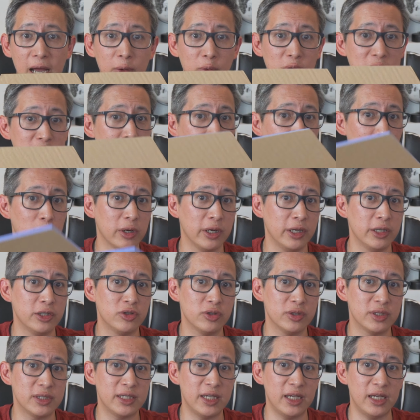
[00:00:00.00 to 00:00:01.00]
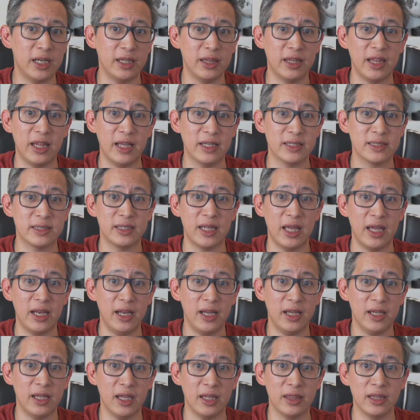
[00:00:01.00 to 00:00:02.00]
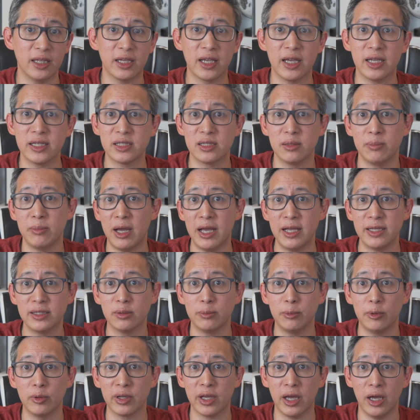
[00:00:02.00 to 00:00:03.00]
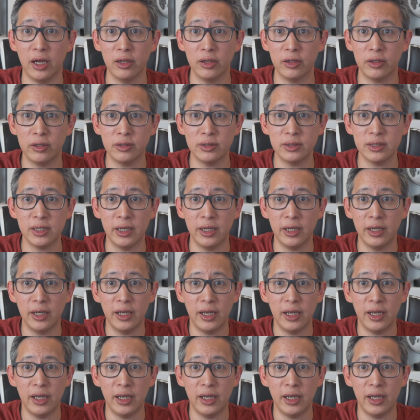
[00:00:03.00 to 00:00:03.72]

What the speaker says: I was more interested in the aesthetic and the customizable colors